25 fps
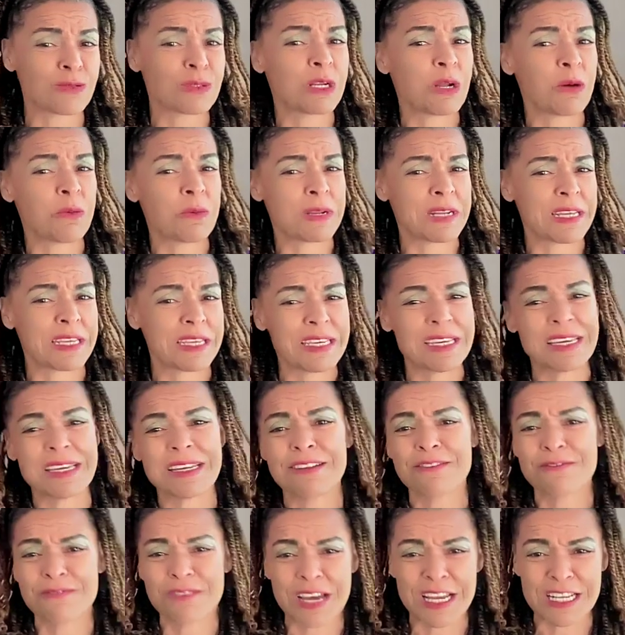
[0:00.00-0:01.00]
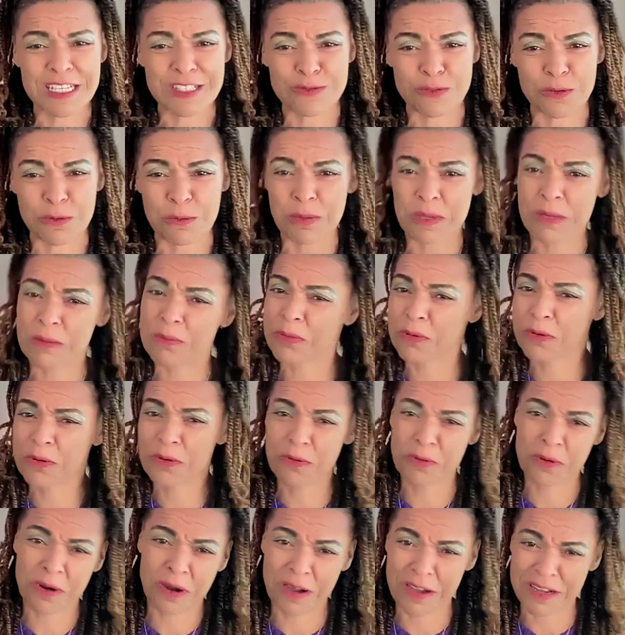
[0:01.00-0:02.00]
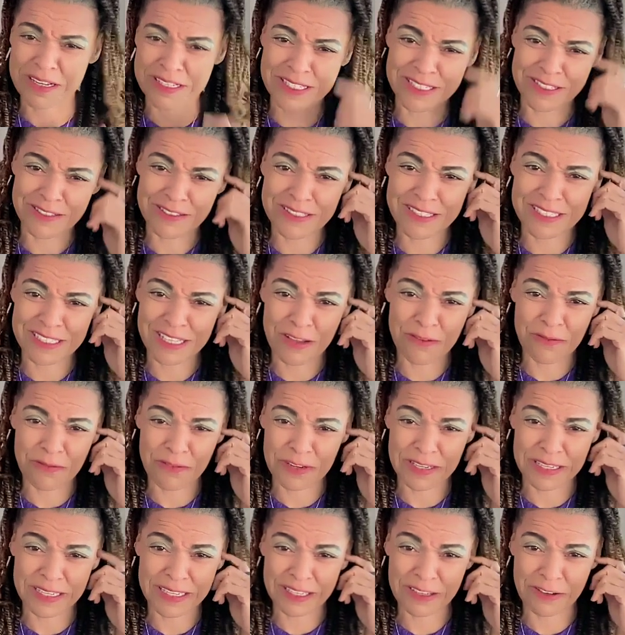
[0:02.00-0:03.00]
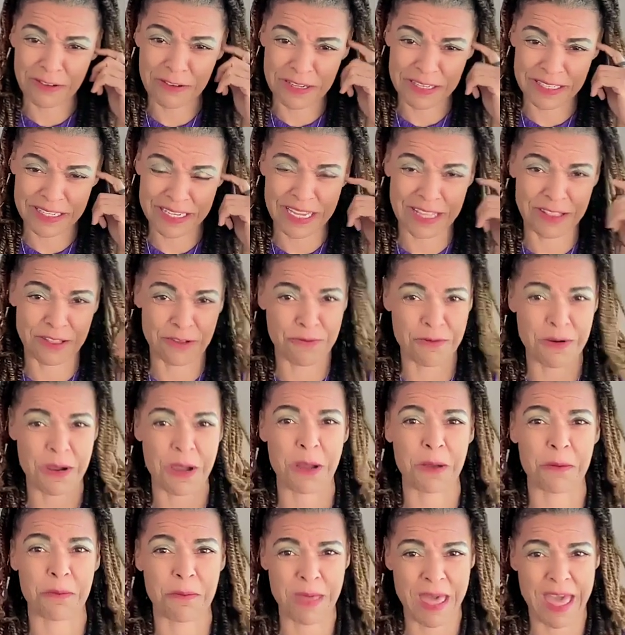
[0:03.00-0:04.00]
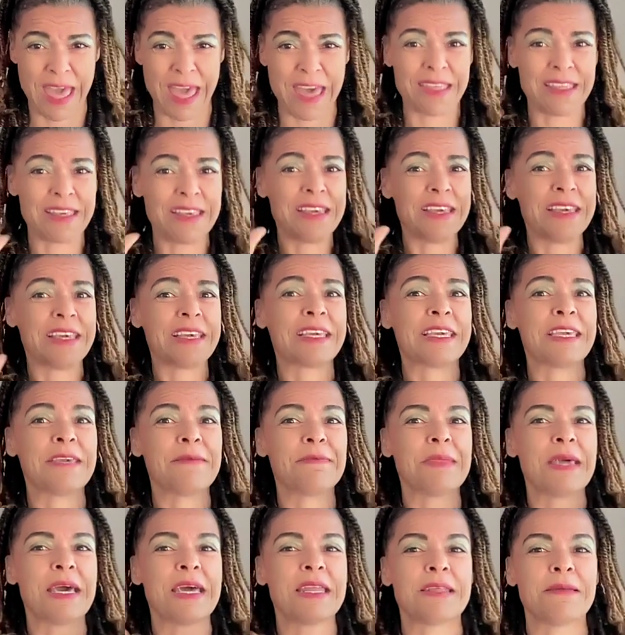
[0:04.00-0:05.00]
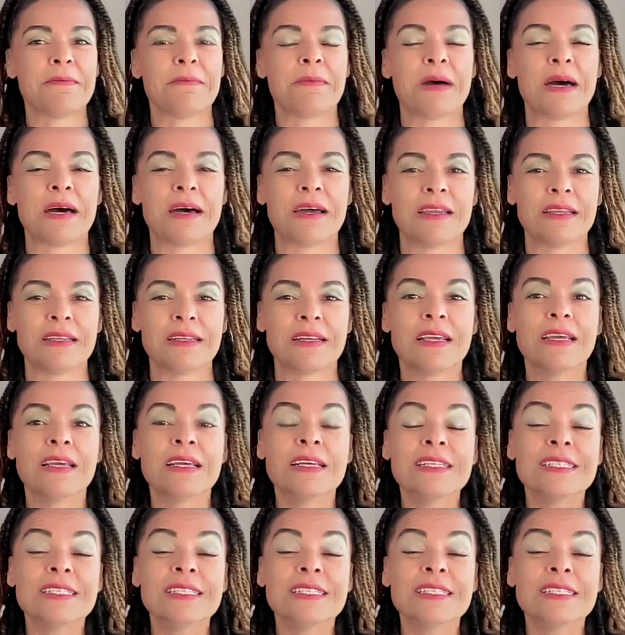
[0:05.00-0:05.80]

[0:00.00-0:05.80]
We don't want to get advice from people who are also suffering and going down the wrong path. Keep that in mind.